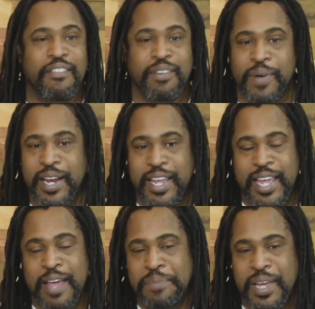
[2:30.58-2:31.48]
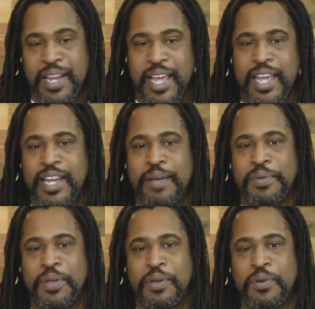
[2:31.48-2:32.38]
Everybody can't be in
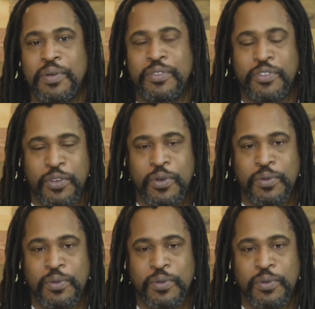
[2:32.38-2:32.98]
AEW too.